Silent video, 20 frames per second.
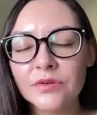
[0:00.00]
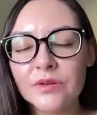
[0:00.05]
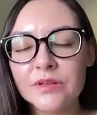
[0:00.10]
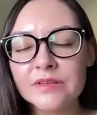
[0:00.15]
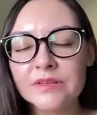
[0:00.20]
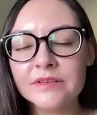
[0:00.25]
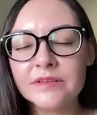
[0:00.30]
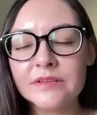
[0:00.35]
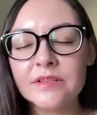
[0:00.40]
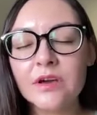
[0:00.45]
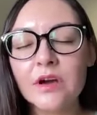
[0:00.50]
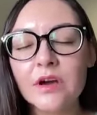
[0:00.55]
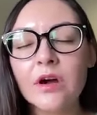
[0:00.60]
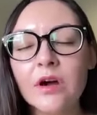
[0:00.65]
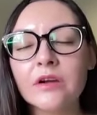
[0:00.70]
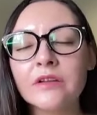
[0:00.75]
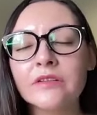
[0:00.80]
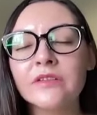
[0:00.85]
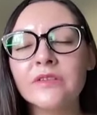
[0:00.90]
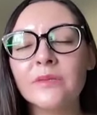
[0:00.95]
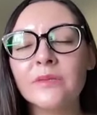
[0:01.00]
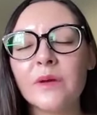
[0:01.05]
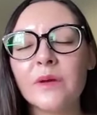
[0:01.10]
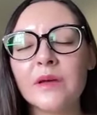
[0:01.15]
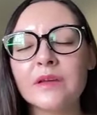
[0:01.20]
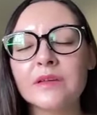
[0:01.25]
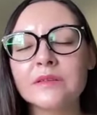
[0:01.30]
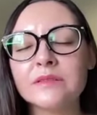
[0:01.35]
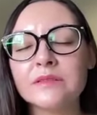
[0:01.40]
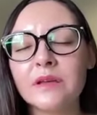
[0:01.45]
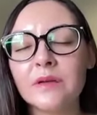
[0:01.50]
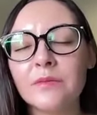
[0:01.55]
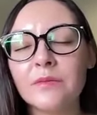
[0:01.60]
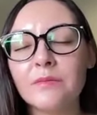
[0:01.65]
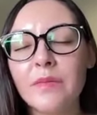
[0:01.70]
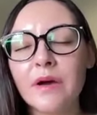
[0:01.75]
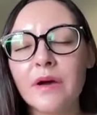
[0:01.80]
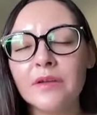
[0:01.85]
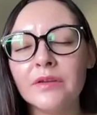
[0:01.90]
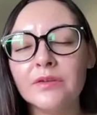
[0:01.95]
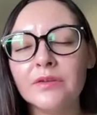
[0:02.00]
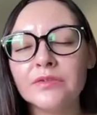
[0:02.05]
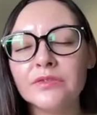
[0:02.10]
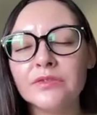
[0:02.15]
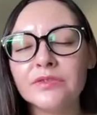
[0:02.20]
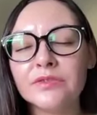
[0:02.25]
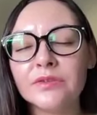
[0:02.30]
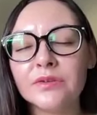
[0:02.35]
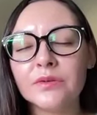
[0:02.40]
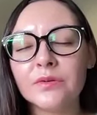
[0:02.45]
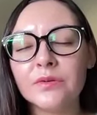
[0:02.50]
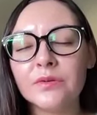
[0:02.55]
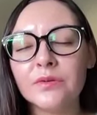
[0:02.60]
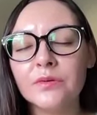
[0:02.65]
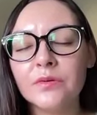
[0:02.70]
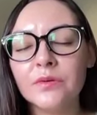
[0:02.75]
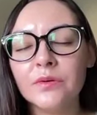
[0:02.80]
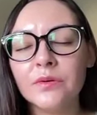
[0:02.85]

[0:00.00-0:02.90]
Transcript: is in the heart space, I invite you to